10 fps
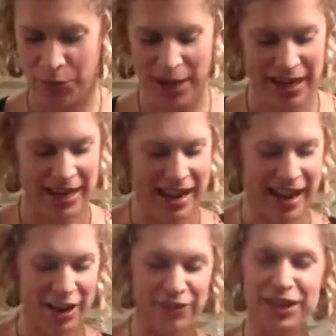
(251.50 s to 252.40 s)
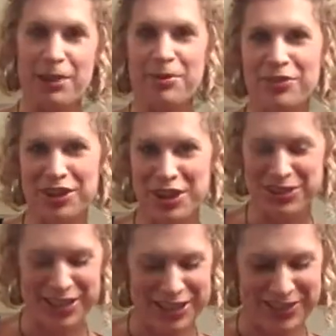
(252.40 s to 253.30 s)
1/2 cup of
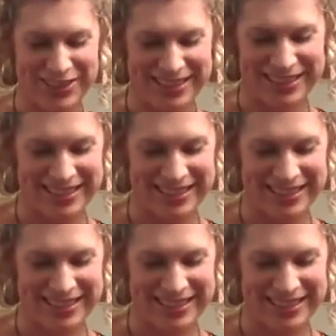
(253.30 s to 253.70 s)
cocoa,